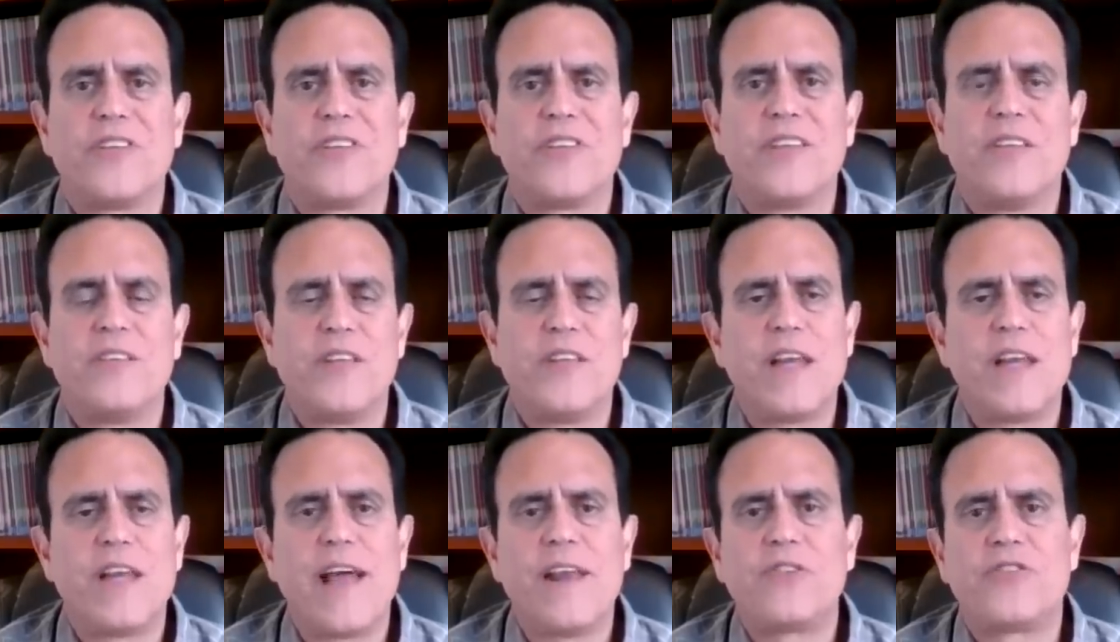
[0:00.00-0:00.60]
In
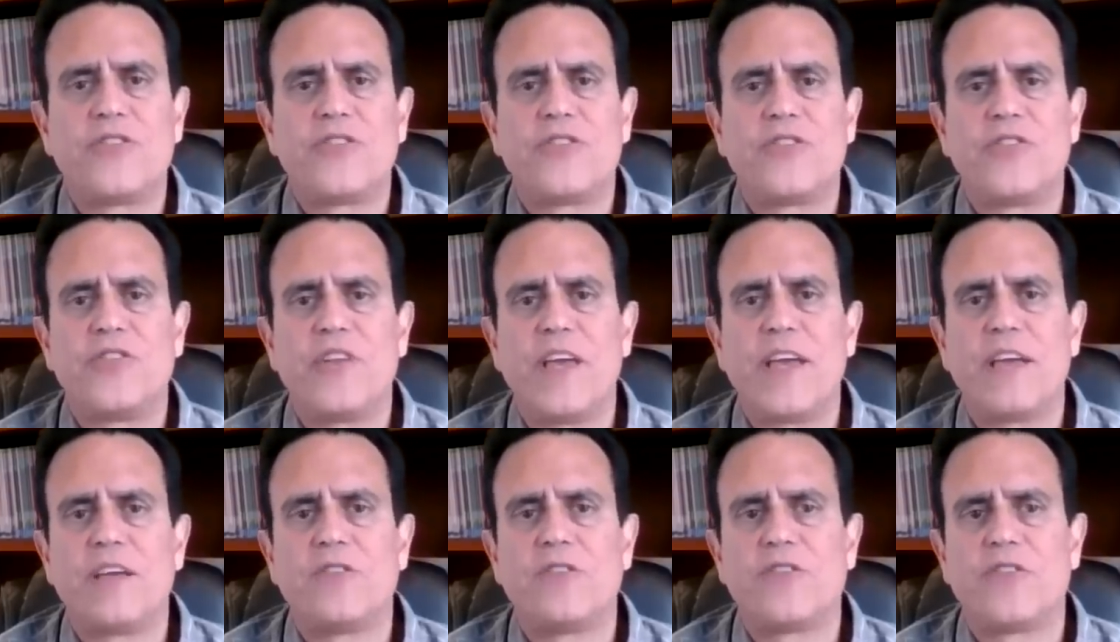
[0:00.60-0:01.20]
the United
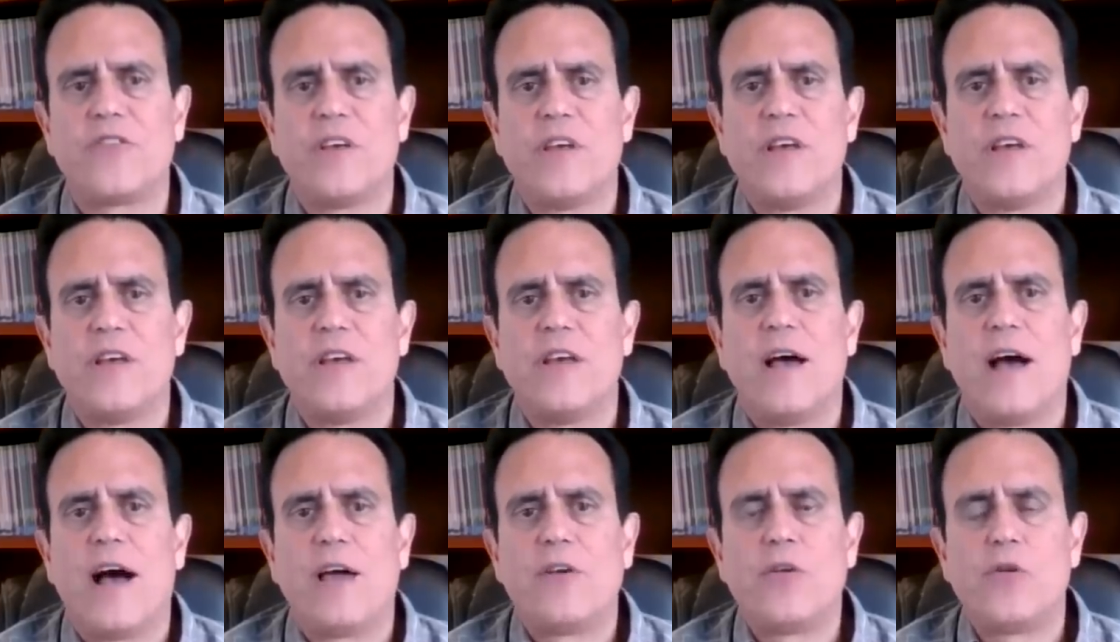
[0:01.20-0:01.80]
States,
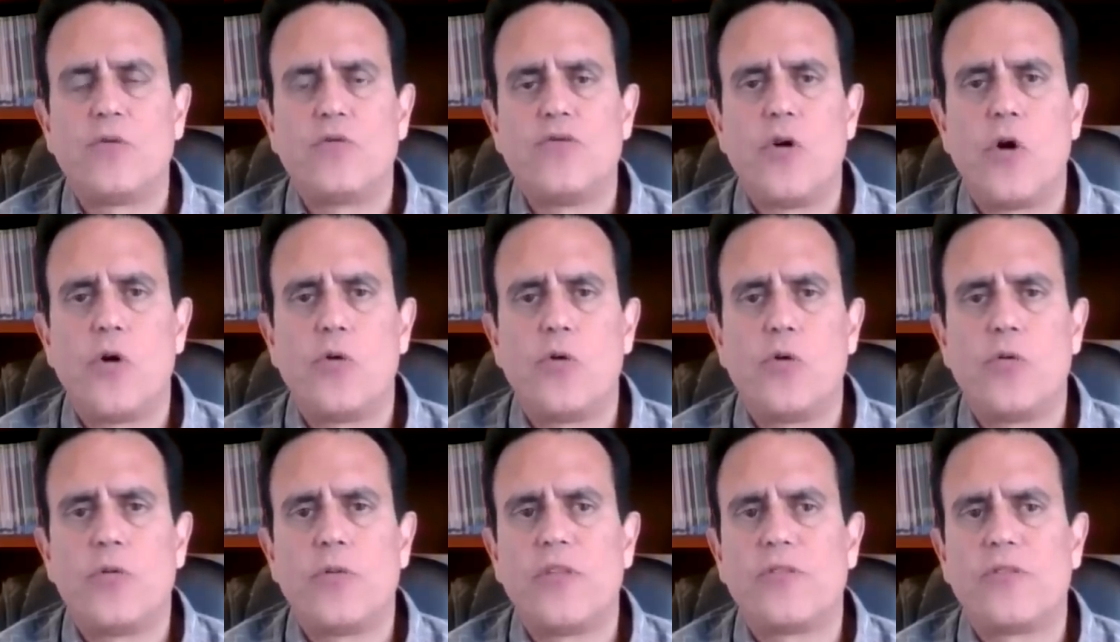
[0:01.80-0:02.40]
I don't
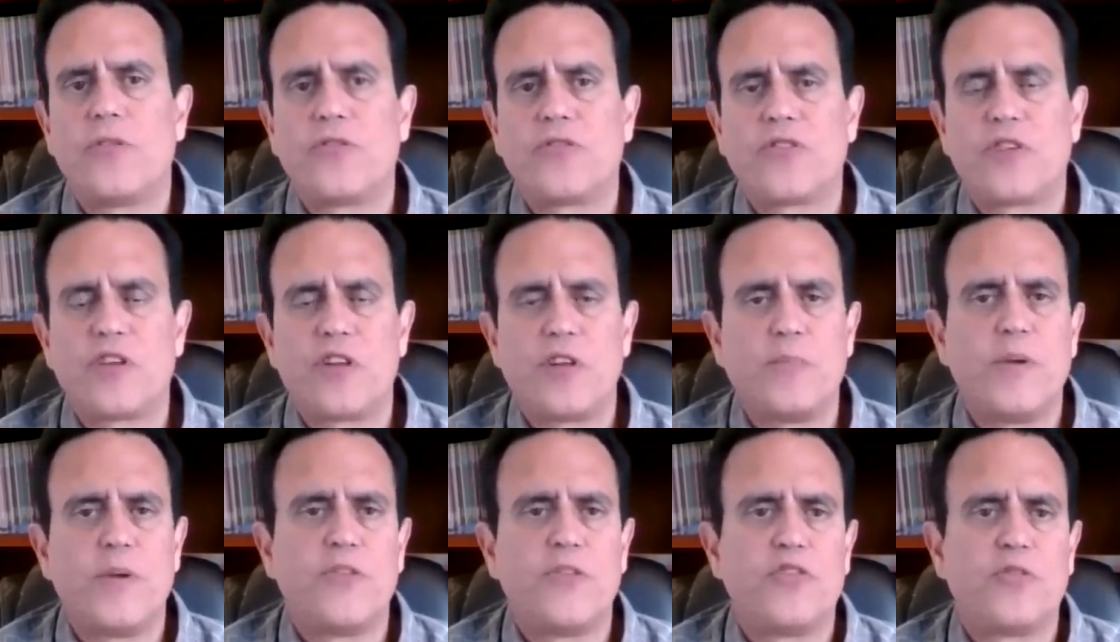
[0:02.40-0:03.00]
know that there's
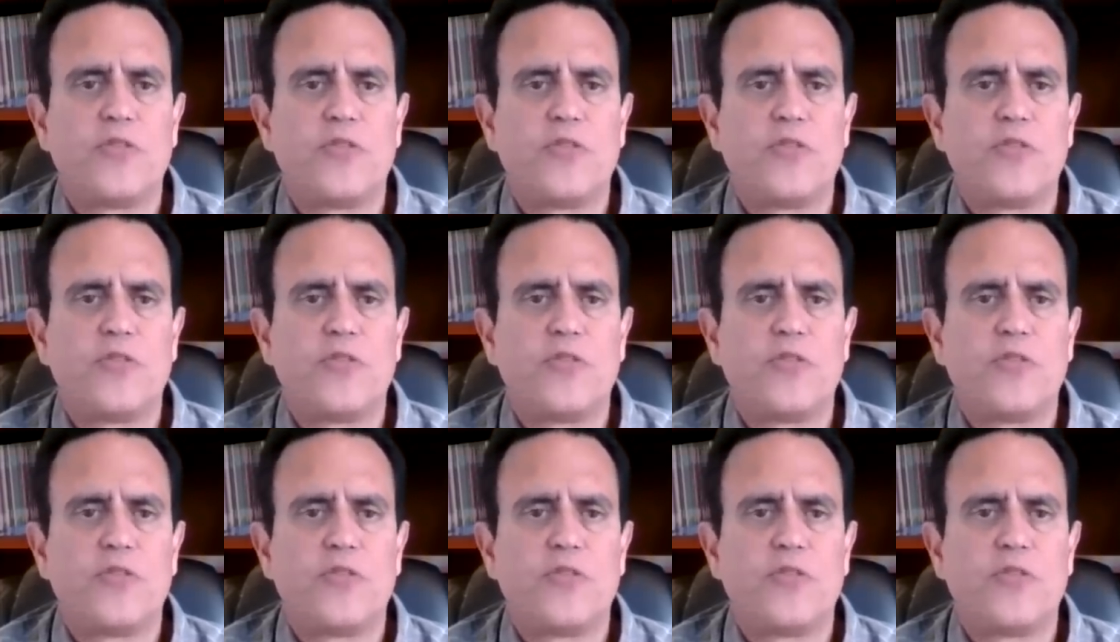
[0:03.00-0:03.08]
going to be